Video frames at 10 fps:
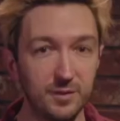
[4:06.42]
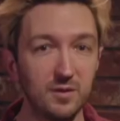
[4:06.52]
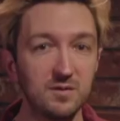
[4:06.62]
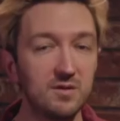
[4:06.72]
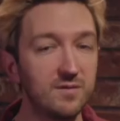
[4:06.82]
For
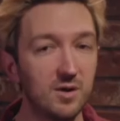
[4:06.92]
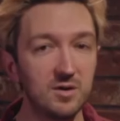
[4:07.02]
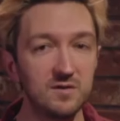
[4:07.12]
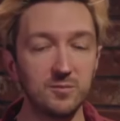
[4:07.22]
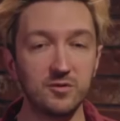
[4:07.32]
those that have
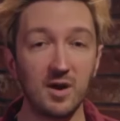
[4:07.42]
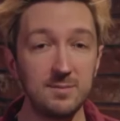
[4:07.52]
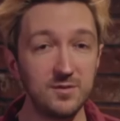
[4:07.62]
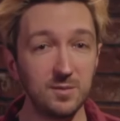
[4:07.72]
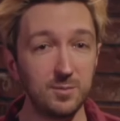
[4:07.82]
already
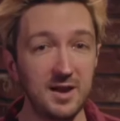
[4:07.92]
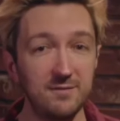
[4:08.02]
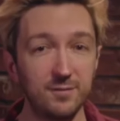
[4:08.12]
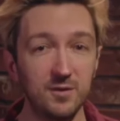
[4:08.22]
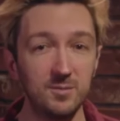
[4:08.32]
subscribed to the
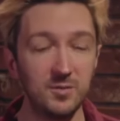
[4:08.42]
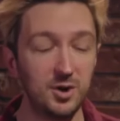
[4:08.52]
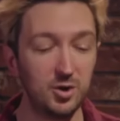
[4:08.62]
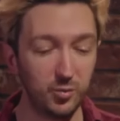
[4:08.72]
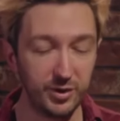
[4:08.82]
platform,
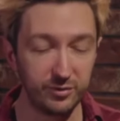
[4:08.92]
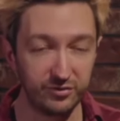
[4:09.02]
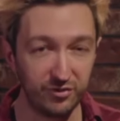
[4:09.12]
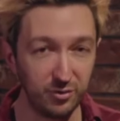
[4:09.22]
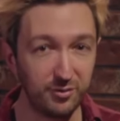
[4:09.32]
we are
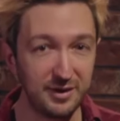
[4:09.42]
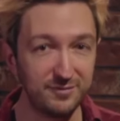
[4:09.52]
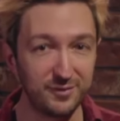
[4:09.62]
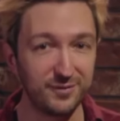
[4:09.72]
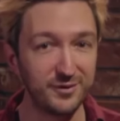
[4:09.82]
so
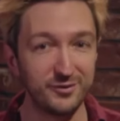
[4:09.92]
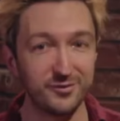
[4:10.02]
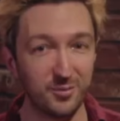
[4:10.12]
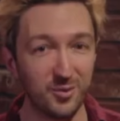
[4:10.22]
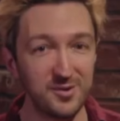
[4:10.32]
grateful for your
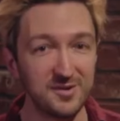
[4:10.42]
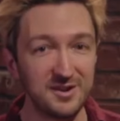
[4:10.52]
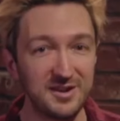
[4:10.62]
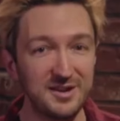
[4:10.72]
support,